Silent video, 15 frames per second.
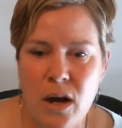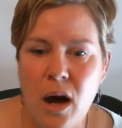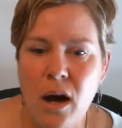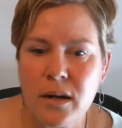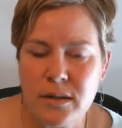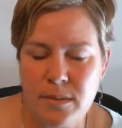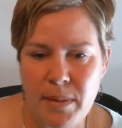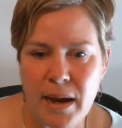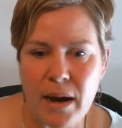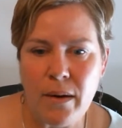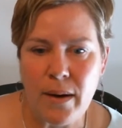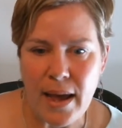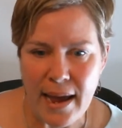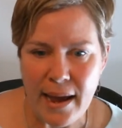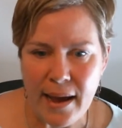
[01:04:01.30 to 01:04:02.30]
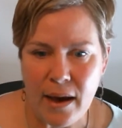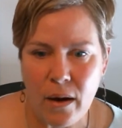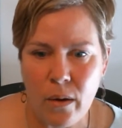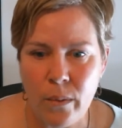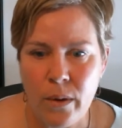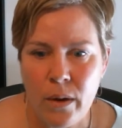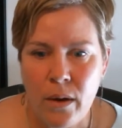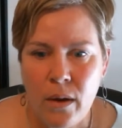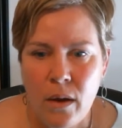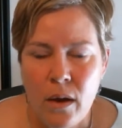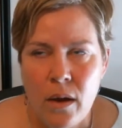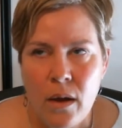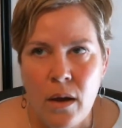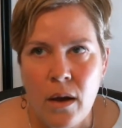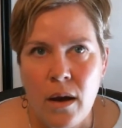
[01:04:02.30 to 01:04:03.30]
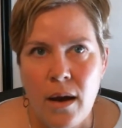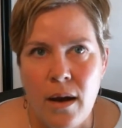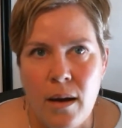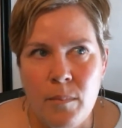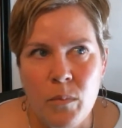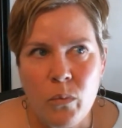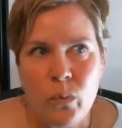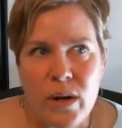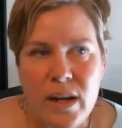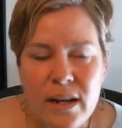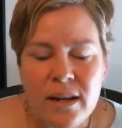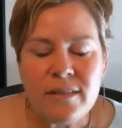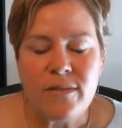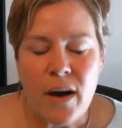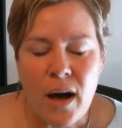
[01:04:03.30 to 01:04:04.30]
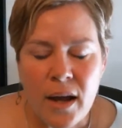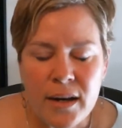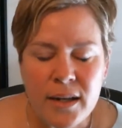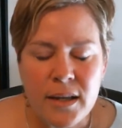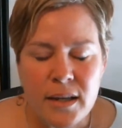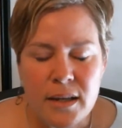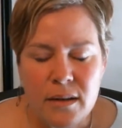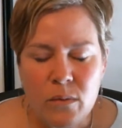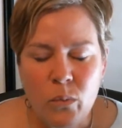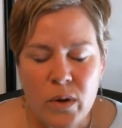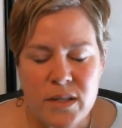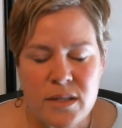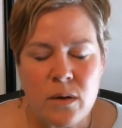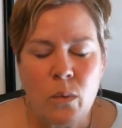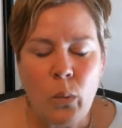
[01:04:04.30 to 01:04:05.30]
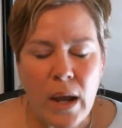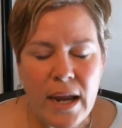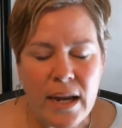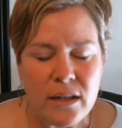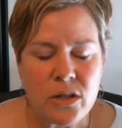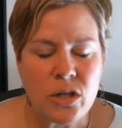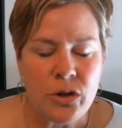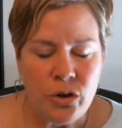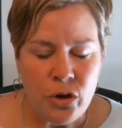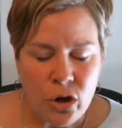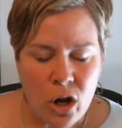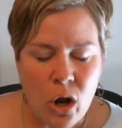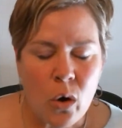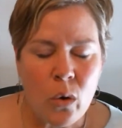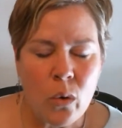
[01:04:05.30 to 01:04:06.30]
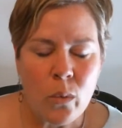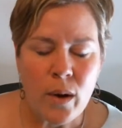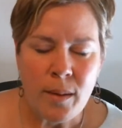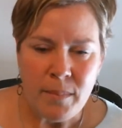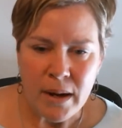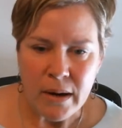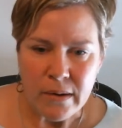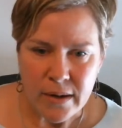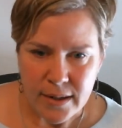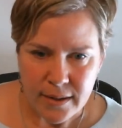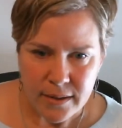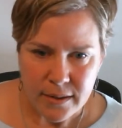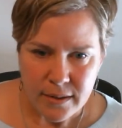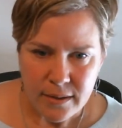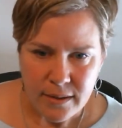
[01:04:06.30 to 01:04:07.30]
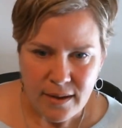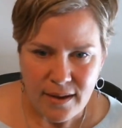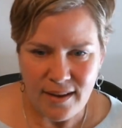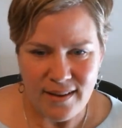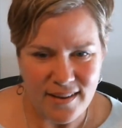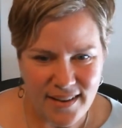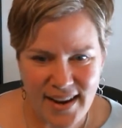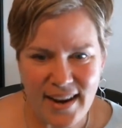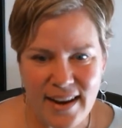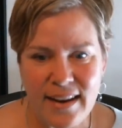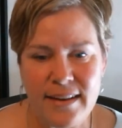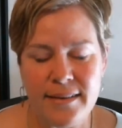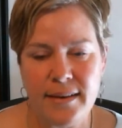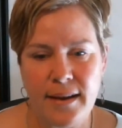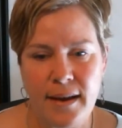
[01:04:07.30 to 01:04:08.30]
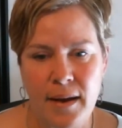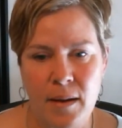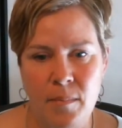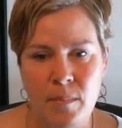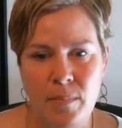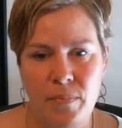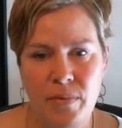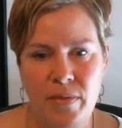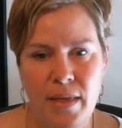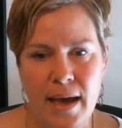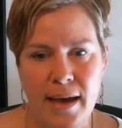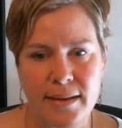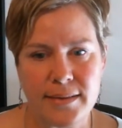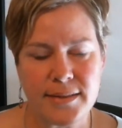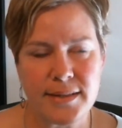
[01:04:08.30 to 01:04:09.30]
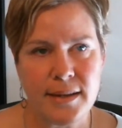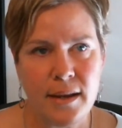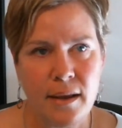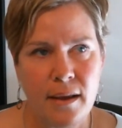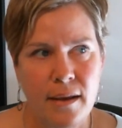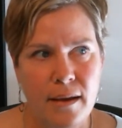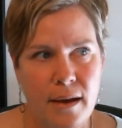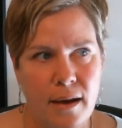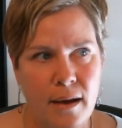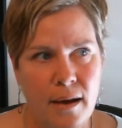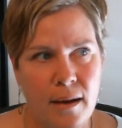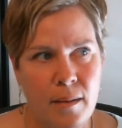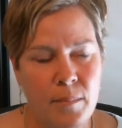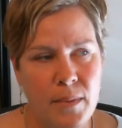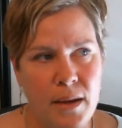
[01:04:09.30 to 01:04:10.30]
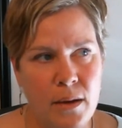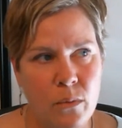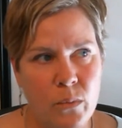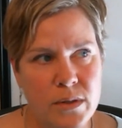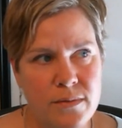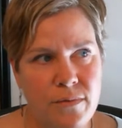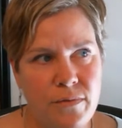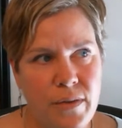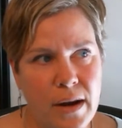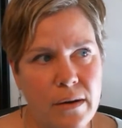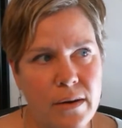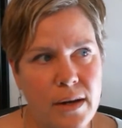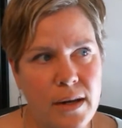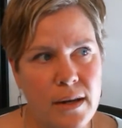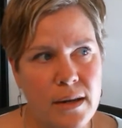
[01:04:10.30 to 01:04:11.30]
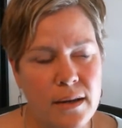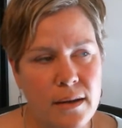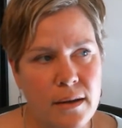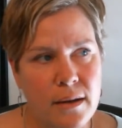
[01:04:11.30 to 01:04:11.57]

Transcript: talked about how reading Vonnegut was a way to know America, and that it was very